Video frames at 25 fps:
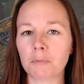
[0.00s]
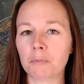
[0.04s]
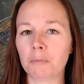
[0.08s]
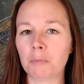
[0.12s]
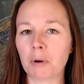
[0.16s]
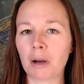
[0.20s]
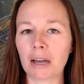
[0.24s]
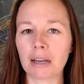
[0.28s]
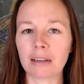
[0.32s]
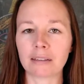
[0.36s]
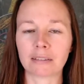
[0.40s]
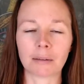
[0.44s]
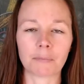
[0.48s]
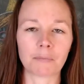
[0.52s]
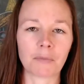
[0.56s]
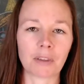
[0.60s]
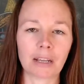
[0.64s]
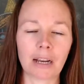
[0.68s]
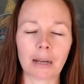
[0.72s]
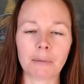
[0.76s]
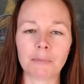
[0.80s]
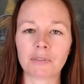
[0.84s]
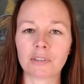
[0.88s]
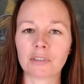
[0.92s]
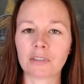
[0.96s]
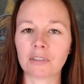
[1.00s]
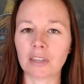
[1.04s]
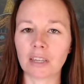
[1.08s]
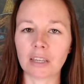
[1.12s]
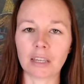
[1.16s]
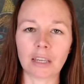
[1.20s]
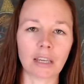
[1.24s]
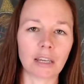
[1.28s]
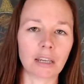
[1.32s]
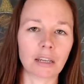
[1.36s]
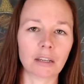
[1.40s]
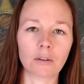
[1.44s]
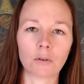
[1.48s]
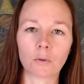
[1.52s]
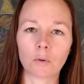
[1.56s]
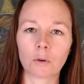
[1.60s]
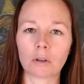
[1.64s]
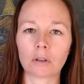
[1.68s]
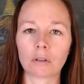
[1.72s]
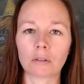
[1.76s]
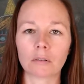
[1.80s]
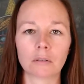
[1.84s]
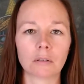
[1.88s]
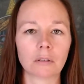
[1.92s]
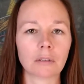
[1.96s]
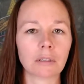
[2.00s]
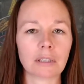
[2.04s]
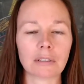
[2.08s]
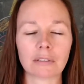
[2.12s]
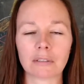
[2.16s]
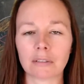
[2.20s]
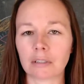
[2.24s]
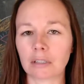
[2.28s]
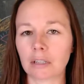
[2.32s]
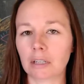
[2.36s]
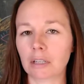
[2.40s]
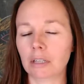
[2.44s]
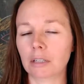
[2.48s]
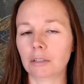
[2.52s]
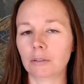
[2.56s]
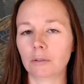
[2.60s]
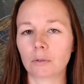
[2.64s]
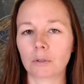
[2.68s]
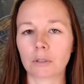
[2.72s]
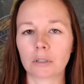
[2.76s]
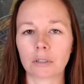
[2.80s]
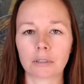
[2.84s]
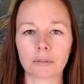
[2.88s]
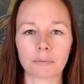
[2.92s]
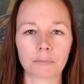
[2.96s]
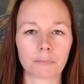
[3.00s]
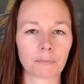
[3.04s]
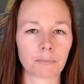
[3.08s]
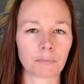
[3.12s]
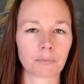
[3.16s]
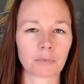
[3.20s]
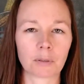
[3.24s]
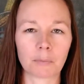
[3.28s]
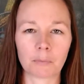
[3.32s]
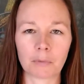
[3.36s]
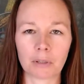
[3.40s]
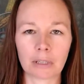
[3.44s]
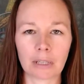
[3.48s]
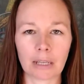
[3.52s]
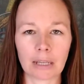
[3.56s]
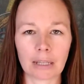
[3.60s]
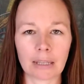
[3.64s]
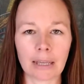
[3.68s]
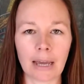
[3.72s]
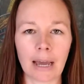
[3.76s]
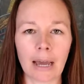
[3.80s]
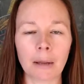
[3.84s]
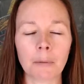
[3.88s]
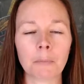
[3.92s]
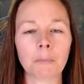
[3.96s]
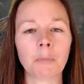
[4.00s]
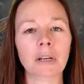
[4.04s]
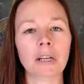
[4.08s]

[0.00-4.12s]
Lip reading: by something I'm seeing or listening or something like that.